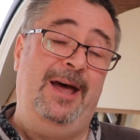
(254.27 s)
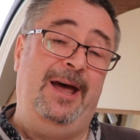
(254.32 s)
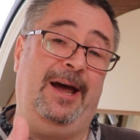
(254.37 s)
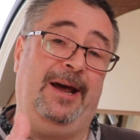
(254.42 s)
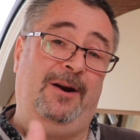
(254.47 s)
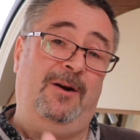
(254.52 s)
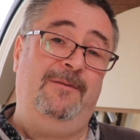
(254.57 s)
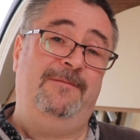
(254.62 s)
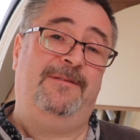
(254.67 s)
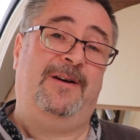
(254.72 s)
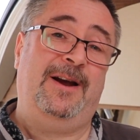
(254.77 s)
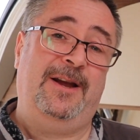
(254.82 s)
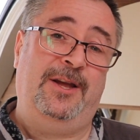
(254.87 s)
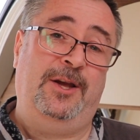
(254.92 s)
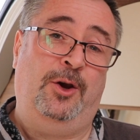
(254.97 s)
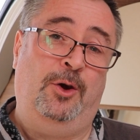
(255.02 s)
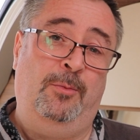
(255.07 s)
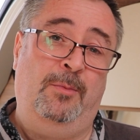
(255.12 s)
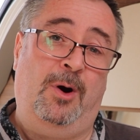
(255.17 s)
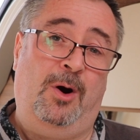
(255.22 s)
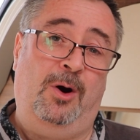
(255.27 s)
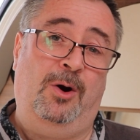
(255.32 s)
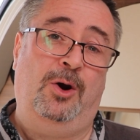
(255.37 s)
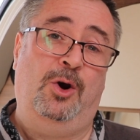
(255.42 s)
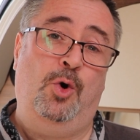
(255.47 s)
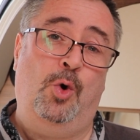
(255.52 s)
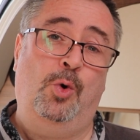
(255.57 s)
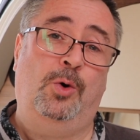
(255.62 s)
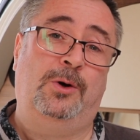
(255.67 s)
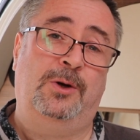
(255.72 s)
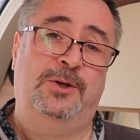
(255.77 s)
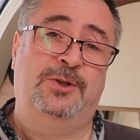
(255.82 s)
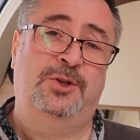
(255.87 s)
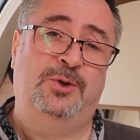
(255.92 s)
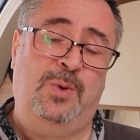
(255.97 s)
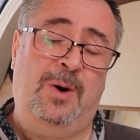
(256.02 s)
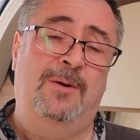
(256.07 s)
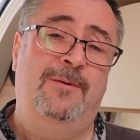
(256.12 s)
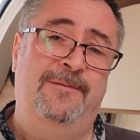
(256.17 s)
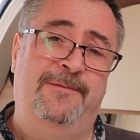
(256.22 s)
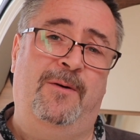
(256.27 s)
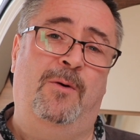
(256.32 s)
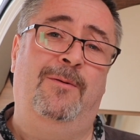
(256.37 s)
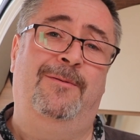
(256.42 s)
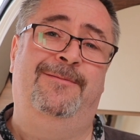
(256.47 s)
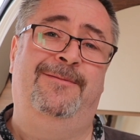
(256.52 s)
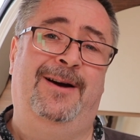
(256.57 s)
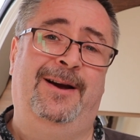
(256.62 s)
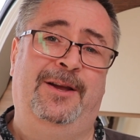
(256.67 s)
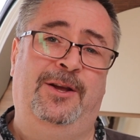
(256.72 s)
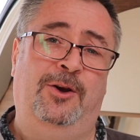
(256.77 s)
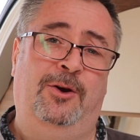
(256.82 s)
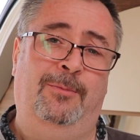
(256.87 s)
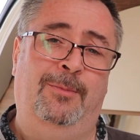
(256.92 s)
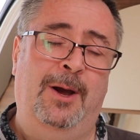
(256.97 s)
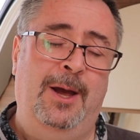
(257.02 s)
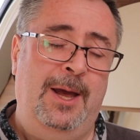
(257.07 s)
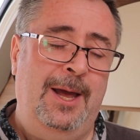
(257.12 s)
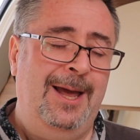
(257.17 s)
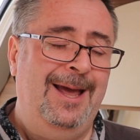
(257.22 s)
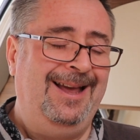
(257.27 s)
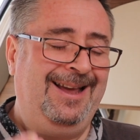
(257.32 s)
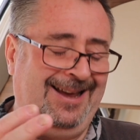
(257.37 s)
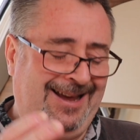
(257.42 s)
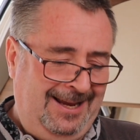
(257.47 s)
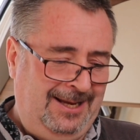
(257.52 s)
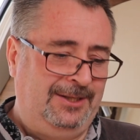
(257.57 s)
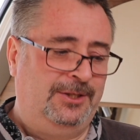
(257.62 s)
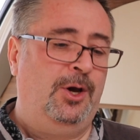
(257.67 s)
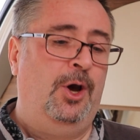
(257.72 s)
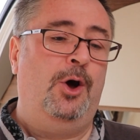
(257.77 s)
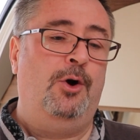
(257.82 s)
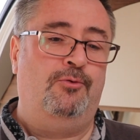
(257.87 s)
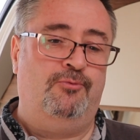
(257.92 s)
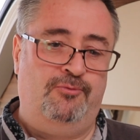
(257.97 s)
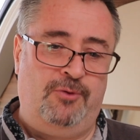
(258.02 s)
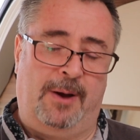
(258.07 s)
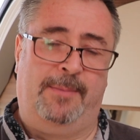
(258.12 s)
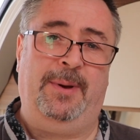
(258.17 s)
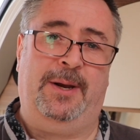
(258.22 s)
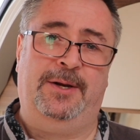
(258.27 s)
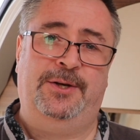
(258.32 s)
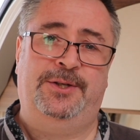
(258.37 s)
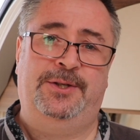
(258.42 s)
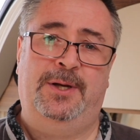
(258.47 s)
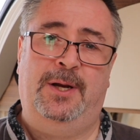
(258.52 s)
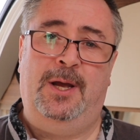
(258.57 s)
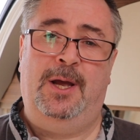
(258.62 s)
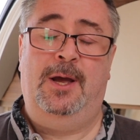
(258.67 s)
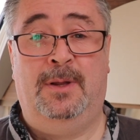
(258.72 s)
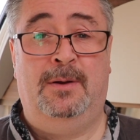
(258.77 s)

And our vacuum, our cordless 12 volt vacuum, is rubbish.